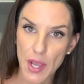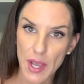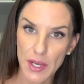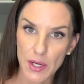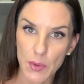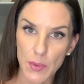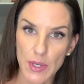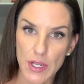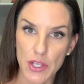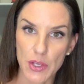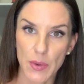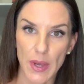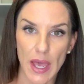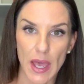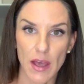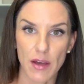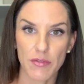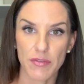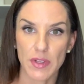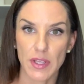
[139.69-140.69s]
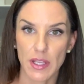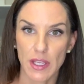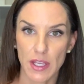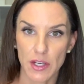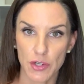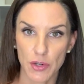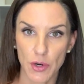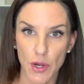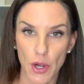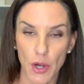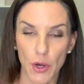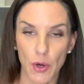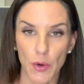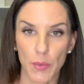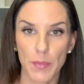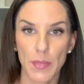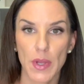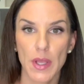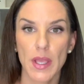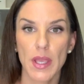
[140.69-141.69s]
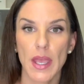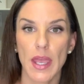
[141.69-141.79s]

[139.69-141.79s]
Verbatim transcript: equity you have in your home